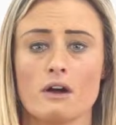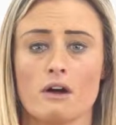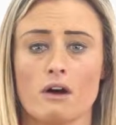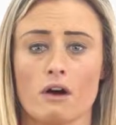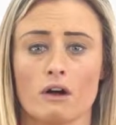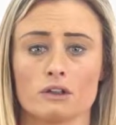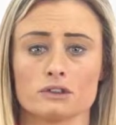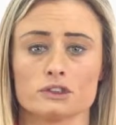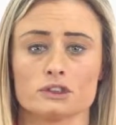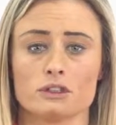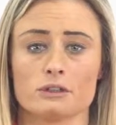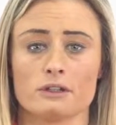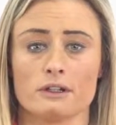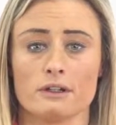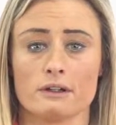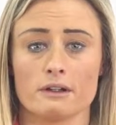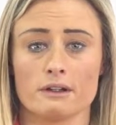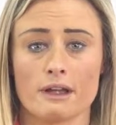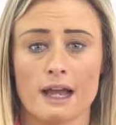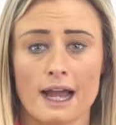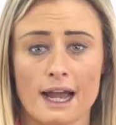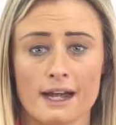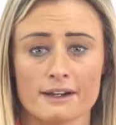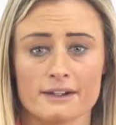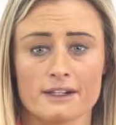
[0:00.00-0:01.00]
onto
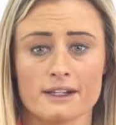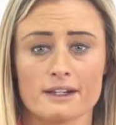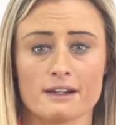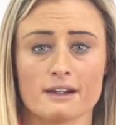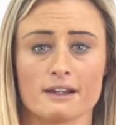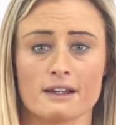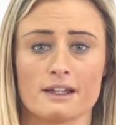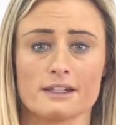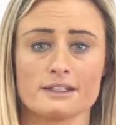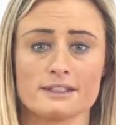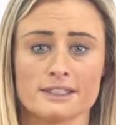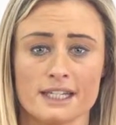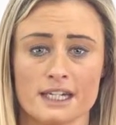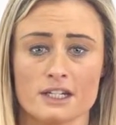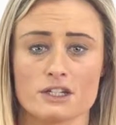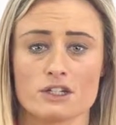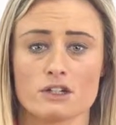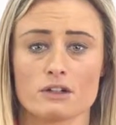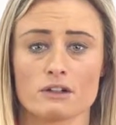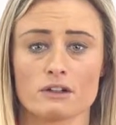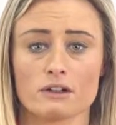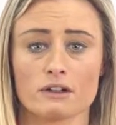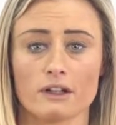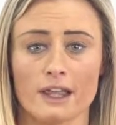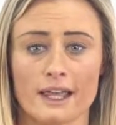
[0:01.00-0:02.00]
adding
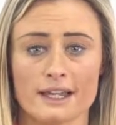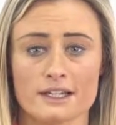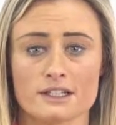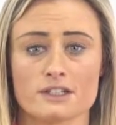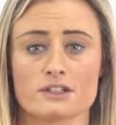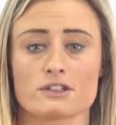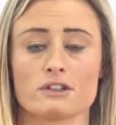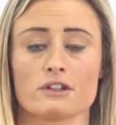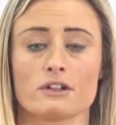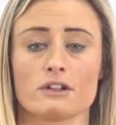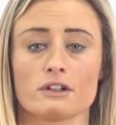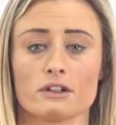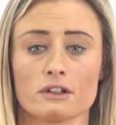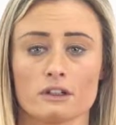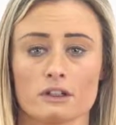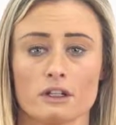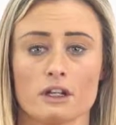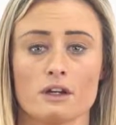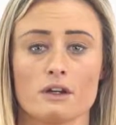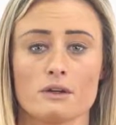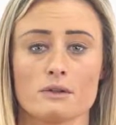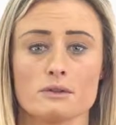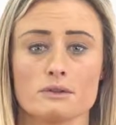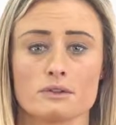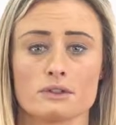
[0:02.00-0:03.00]
additional external
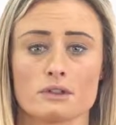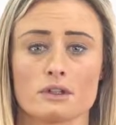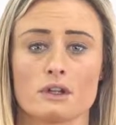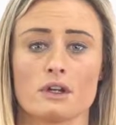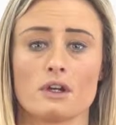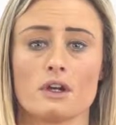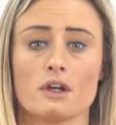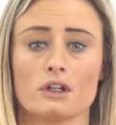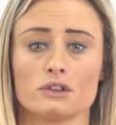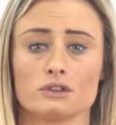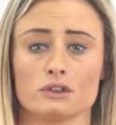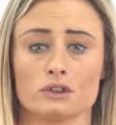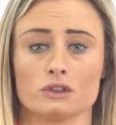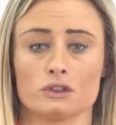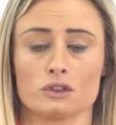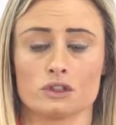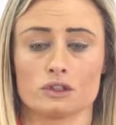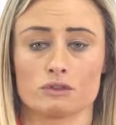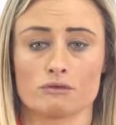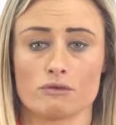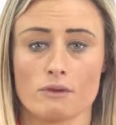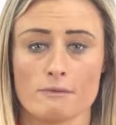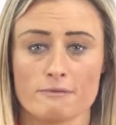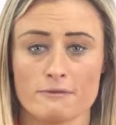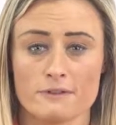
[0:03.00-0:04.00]
loads such
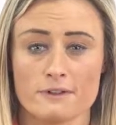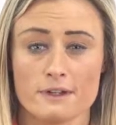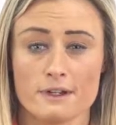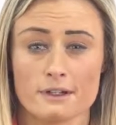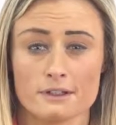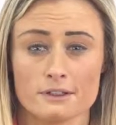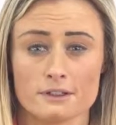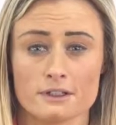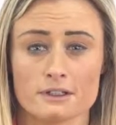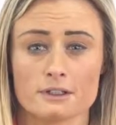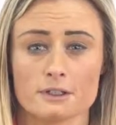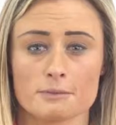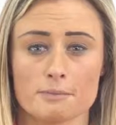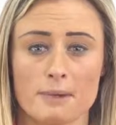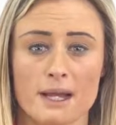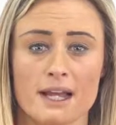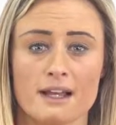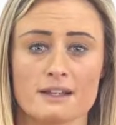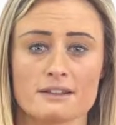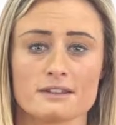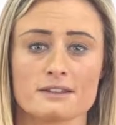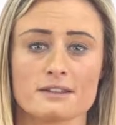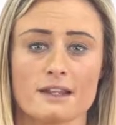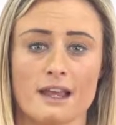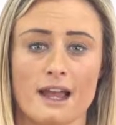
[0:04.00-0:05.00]
as resistance
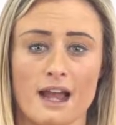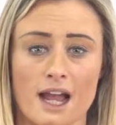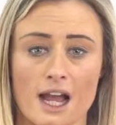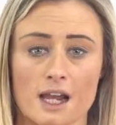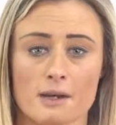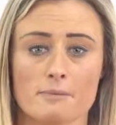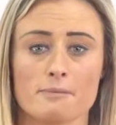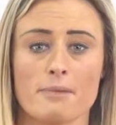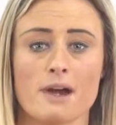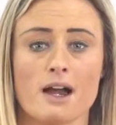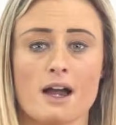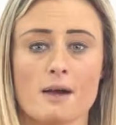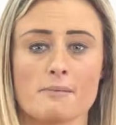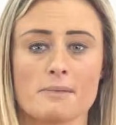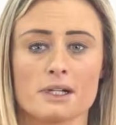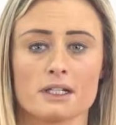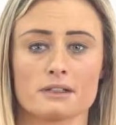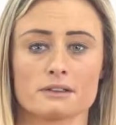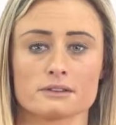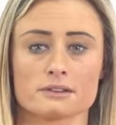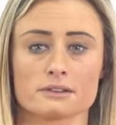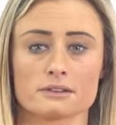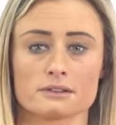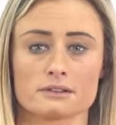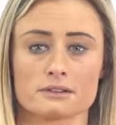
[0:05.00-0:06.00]
bands and
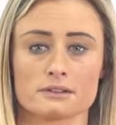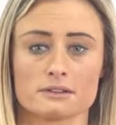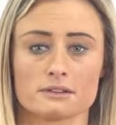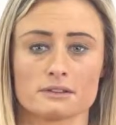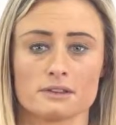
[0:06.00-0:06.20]
barbells.